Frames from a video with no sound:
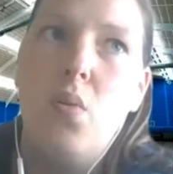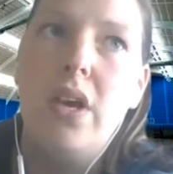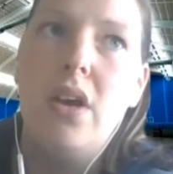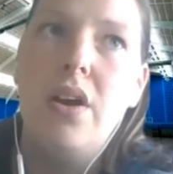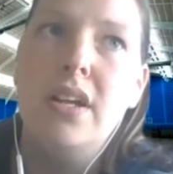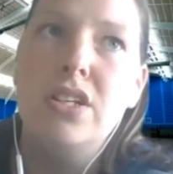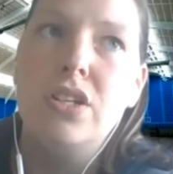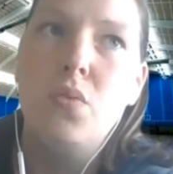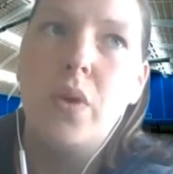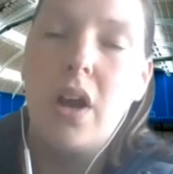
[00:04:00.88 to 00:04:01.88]
aren't
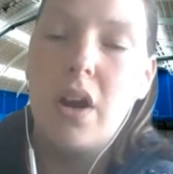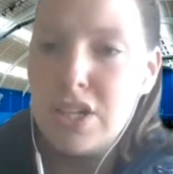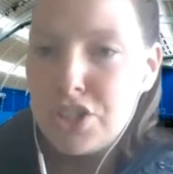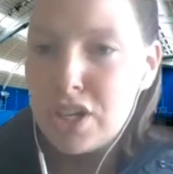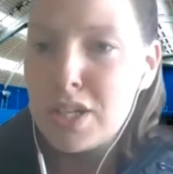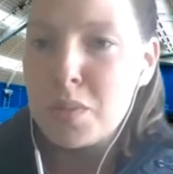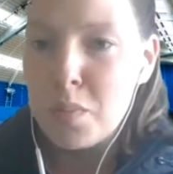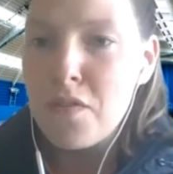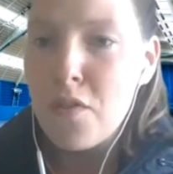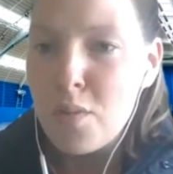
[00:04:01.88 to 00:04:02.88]
just a
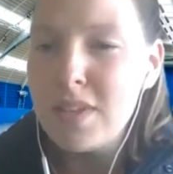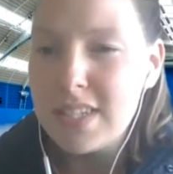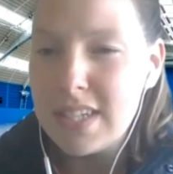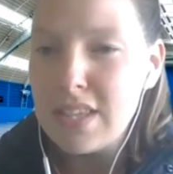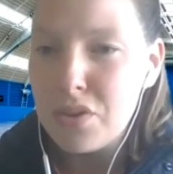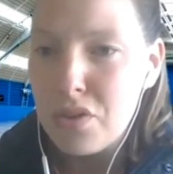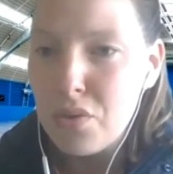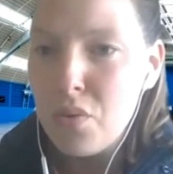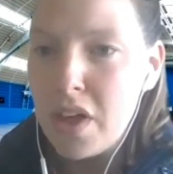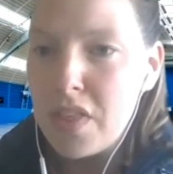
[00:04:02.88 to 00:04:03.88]
performance centre
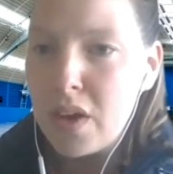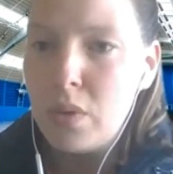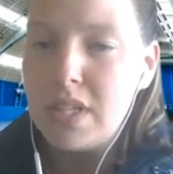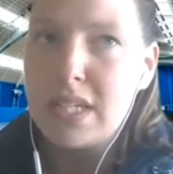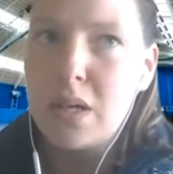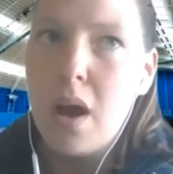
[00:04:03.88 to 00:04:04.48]
though. I think we did